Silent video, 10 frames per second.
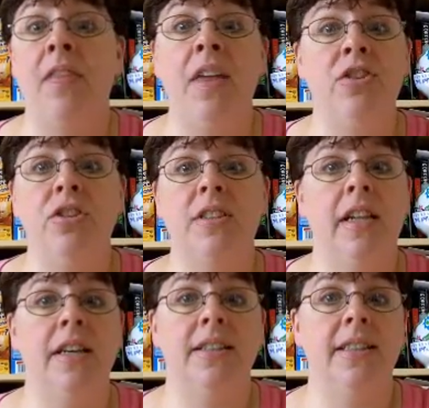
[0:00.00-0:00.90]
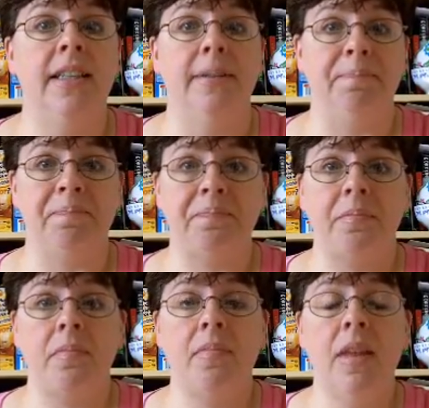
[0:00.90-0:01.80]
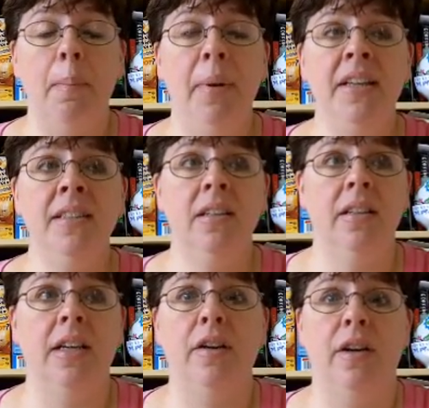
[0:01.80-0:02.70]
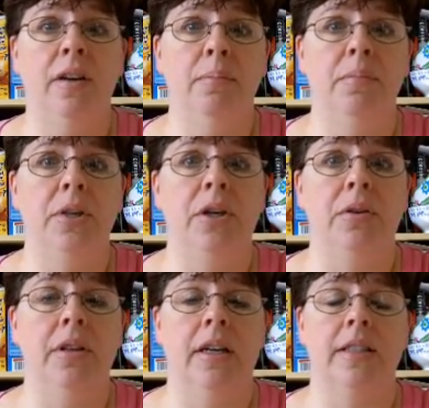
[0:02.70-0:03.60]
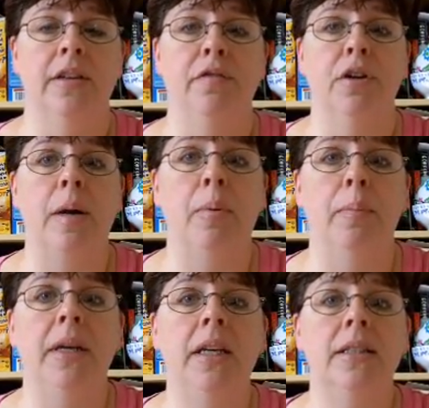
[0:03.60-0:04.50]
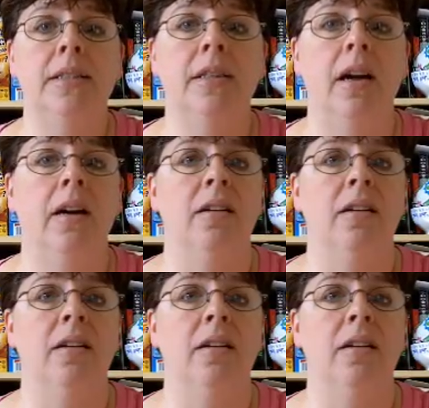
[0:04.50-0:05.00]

then you just let it sit. Basically, you let it sit for a couple minutes,